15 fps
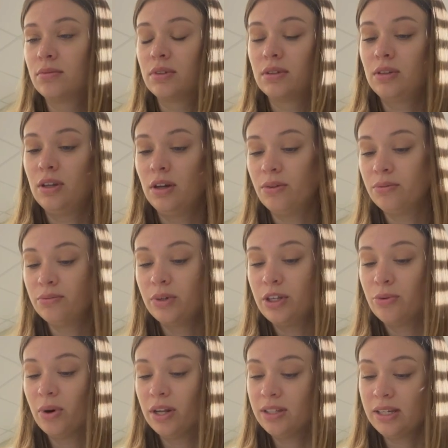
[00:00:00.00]
you know, when
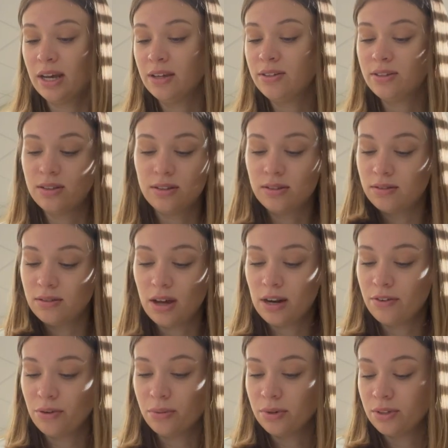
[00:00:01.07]
you want to test, not
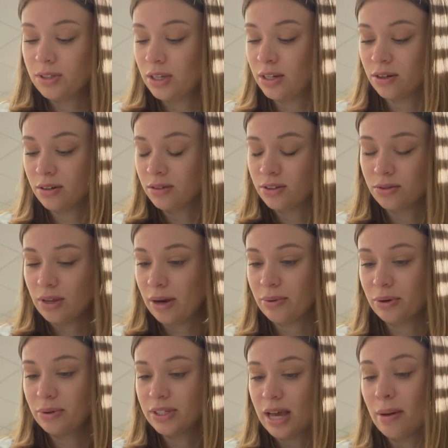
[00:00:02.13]
everyone is here. So how it
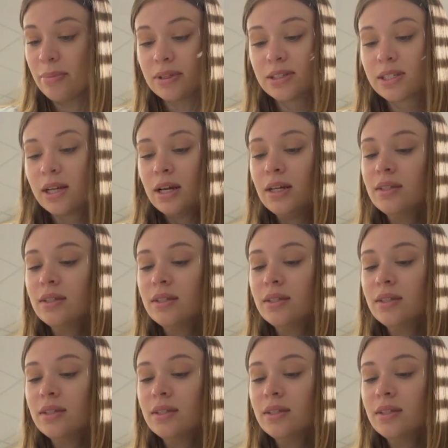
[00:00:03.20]
always happens.